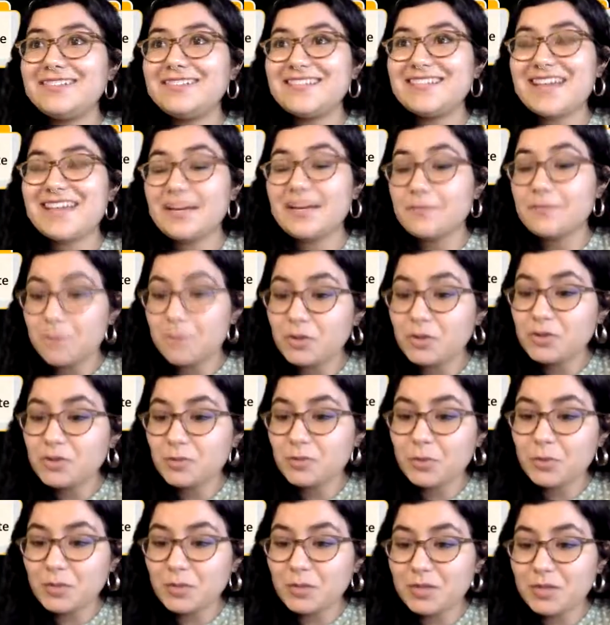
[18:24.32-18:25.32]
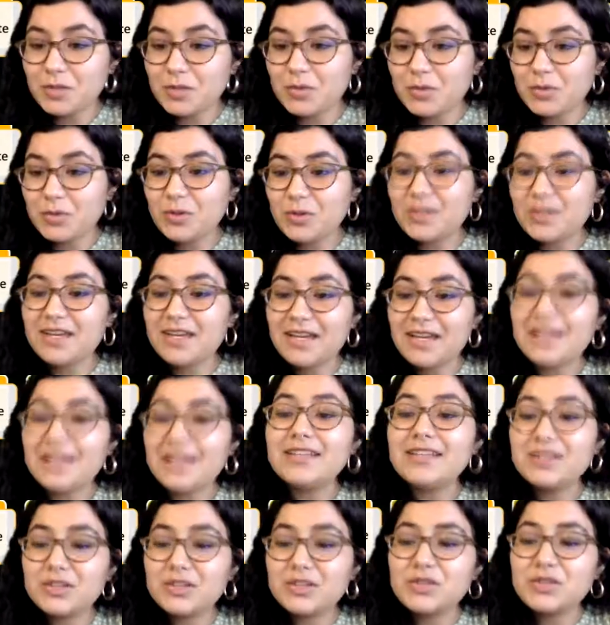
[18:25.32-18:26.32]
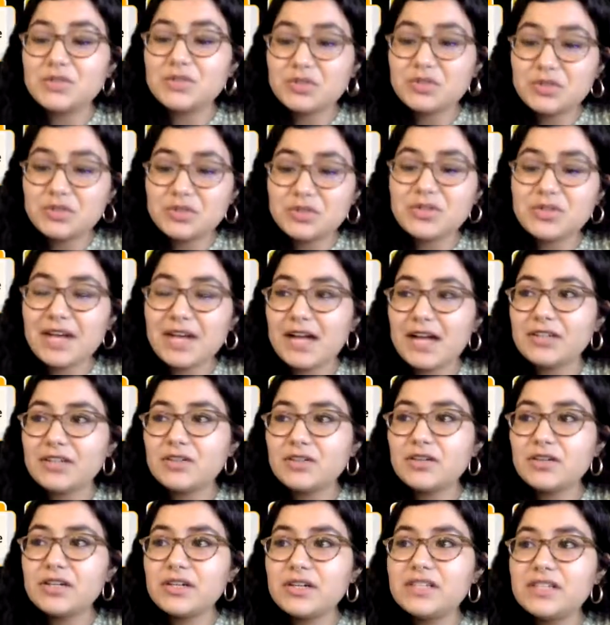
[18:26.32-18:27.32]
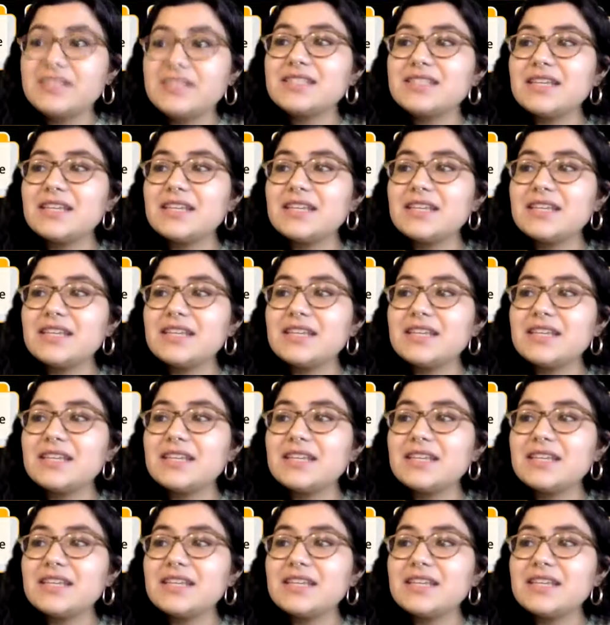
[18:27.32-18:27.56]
get multiple people in those two categories,